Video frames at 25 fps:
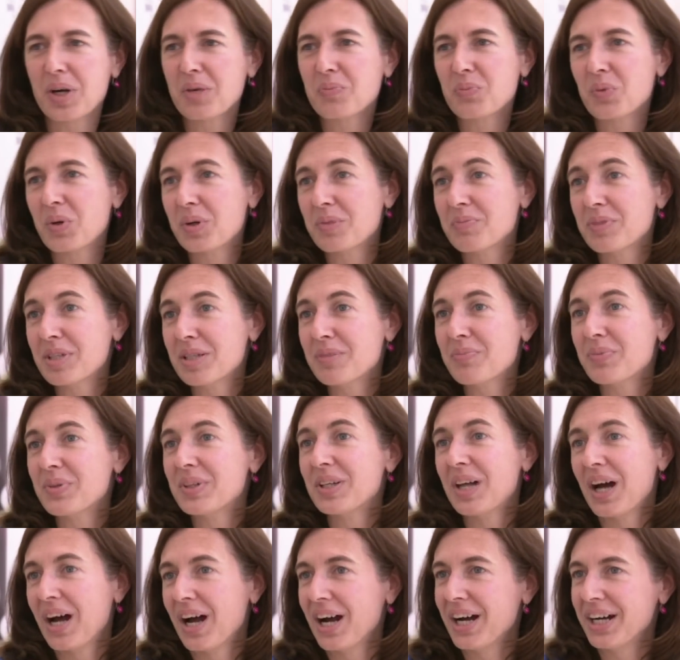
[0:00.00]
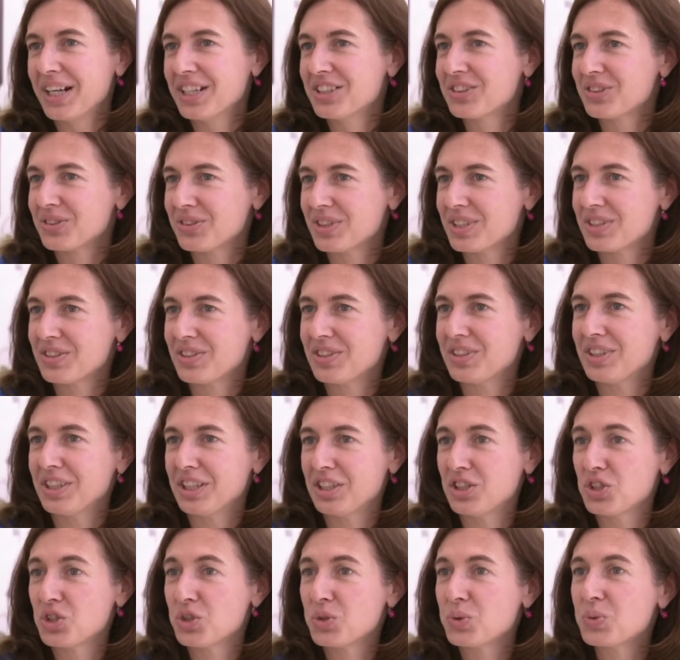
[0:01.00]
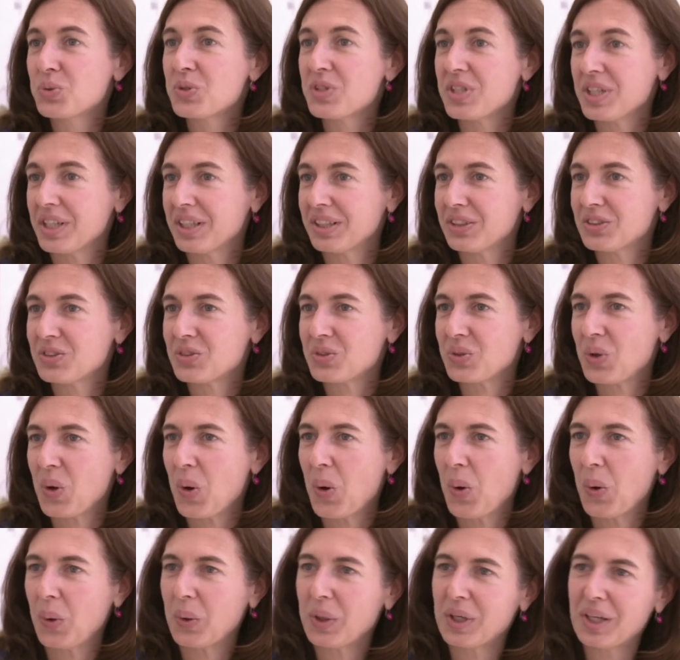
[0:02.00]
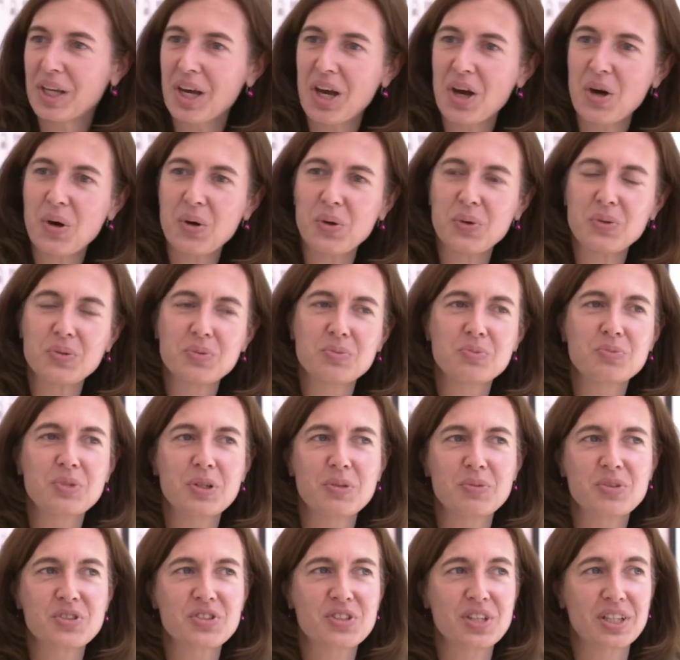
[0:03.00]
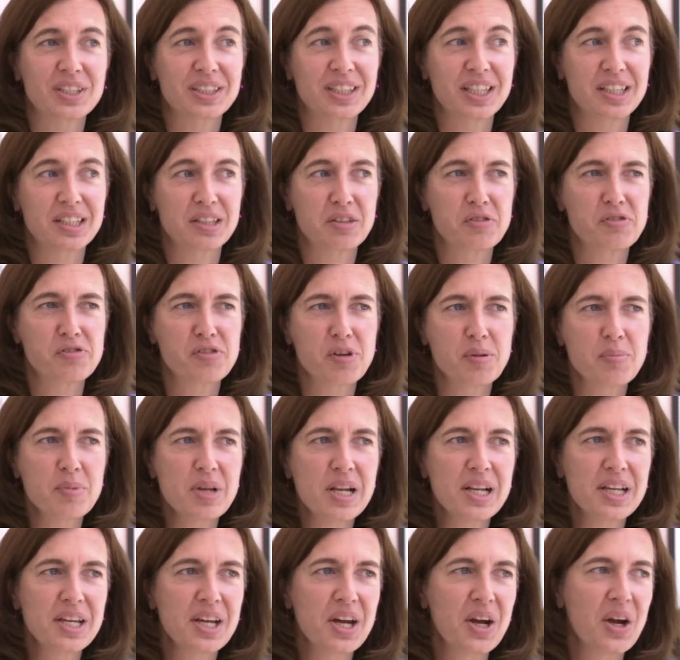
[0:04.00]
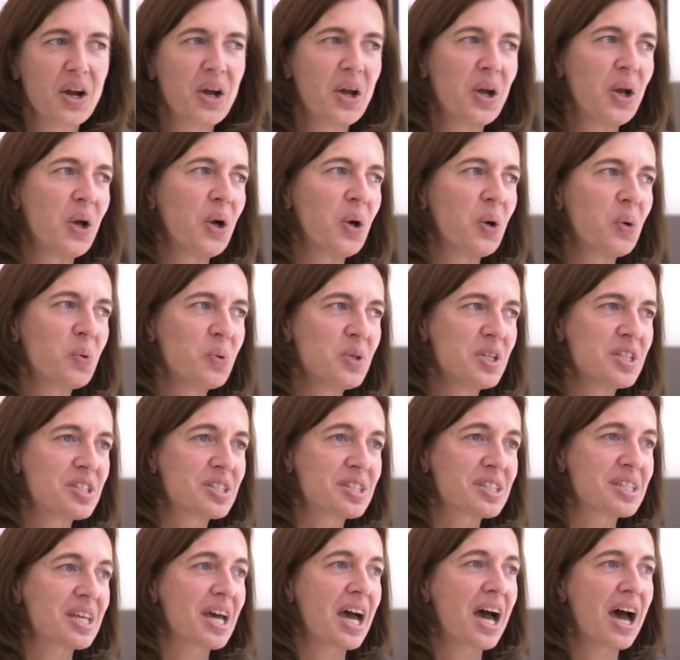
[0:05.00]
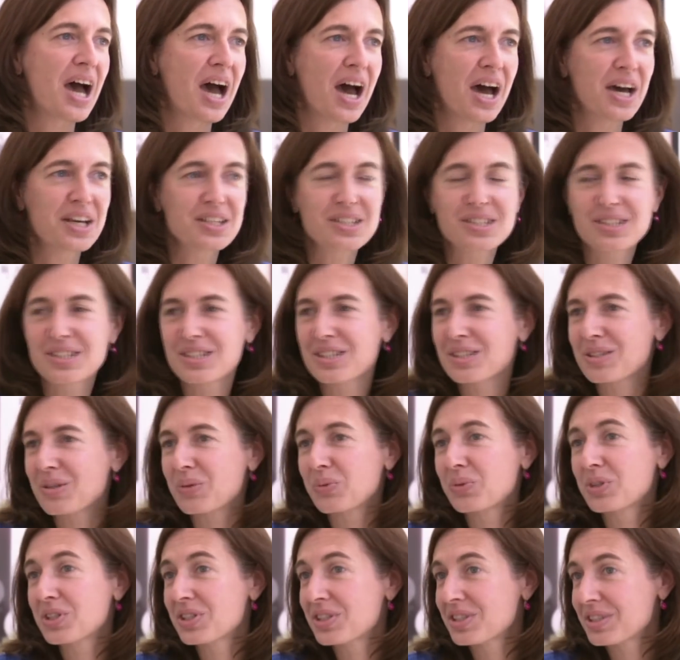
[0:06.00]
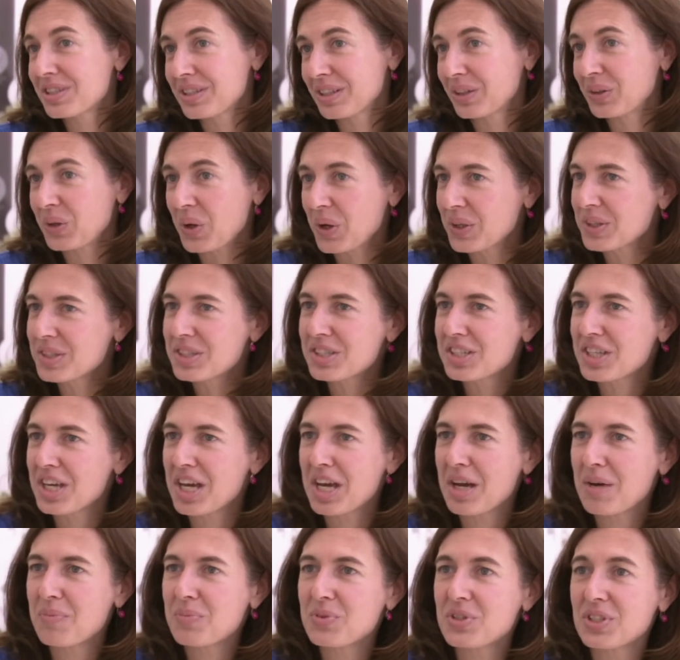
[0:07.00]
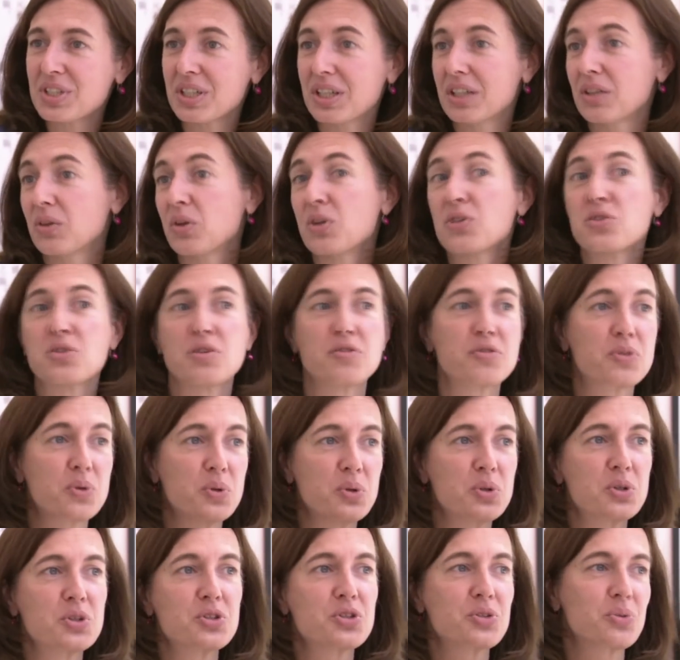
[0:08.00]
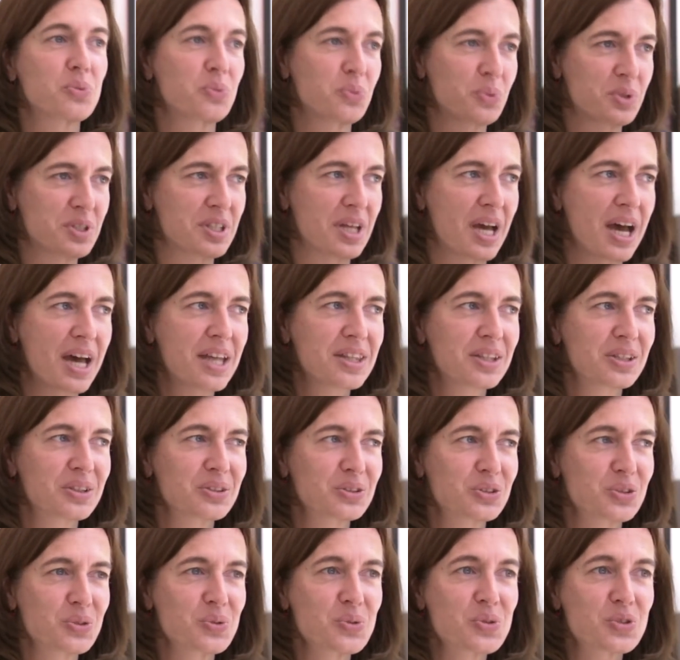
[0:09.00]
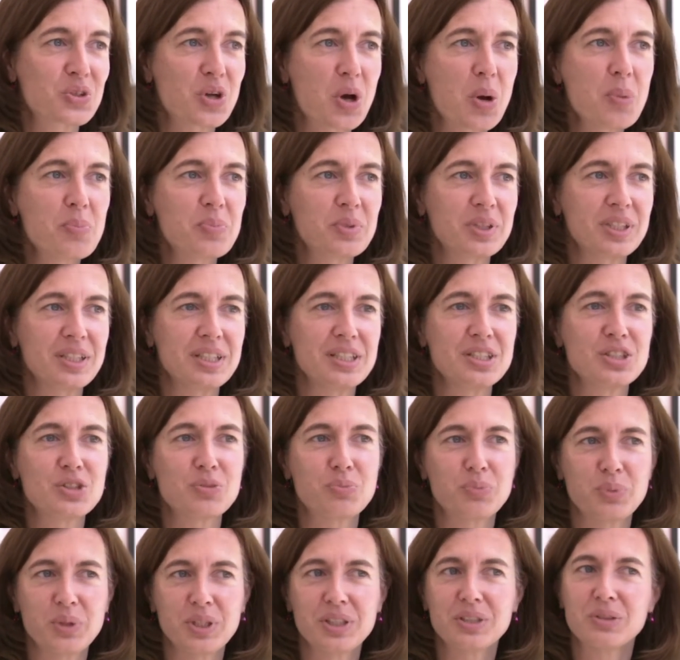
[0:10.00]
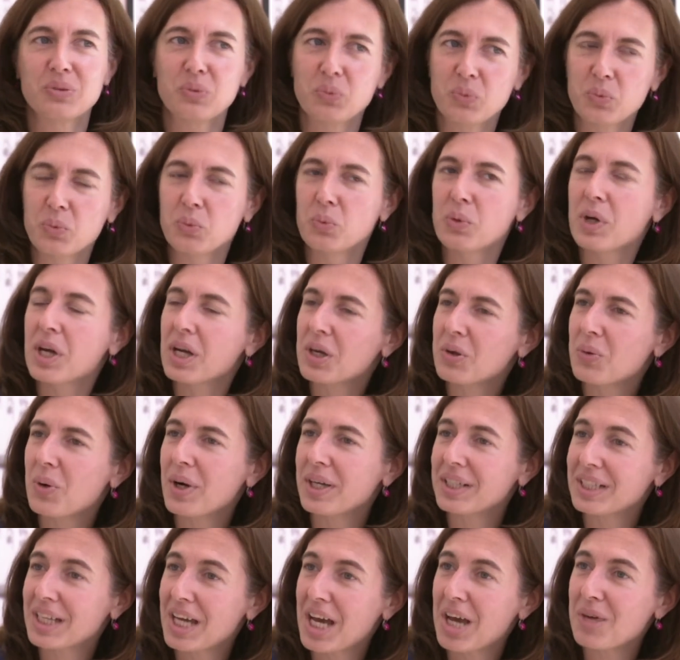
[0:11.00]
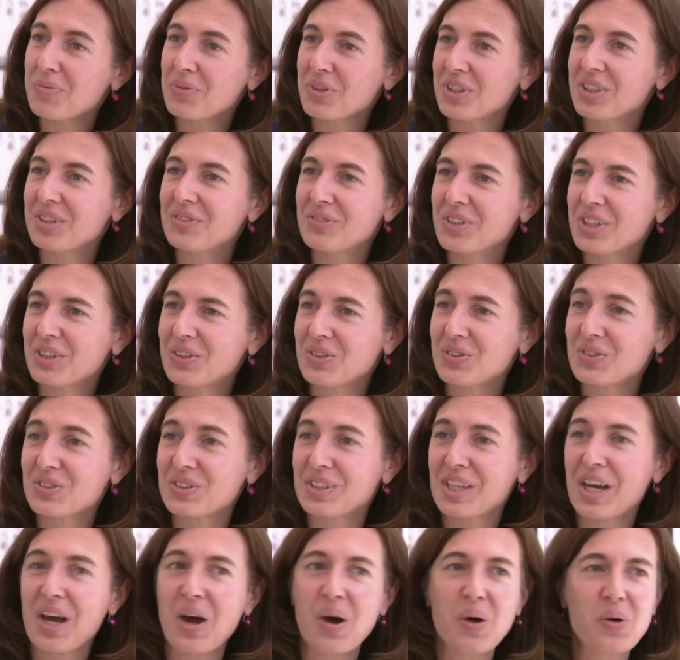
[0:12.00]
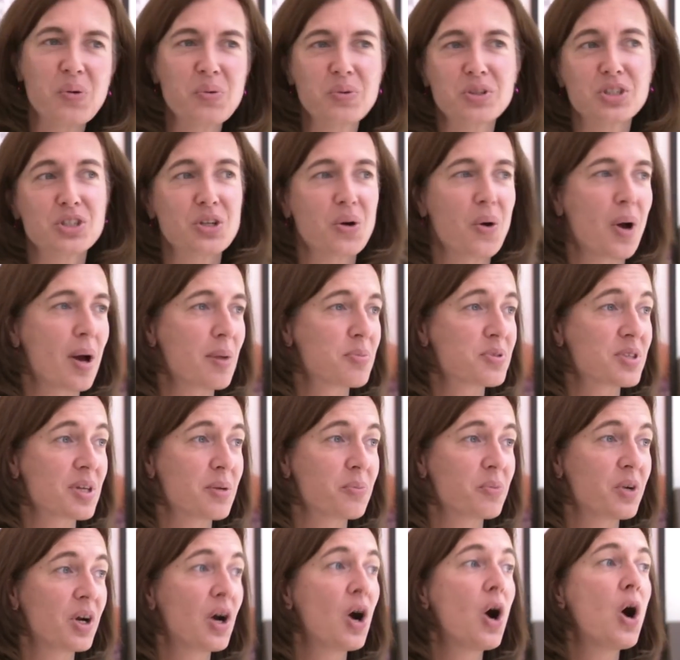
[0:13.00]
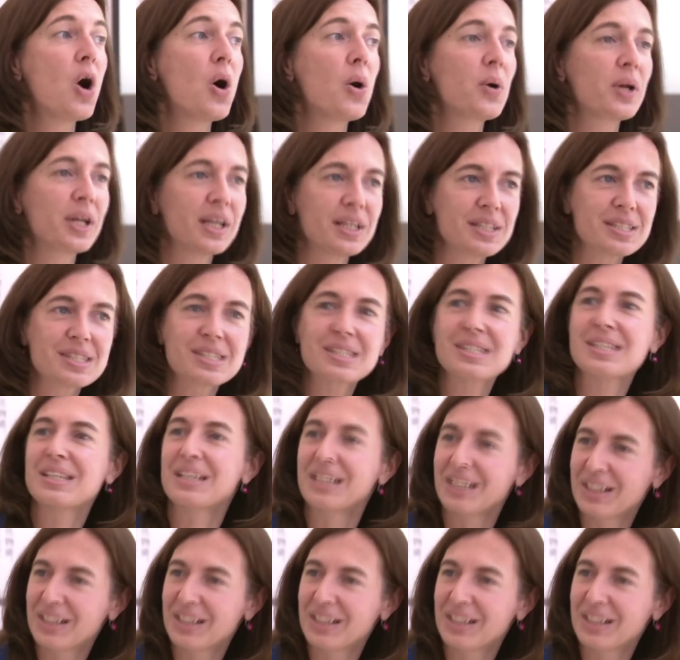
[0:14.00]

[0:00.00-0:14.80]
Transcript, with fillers: and more people are interested in juicing, so now people start getting familiar with us with the concept and also of course with other juice companies but we're quite happy because now we show up somewhere oh yes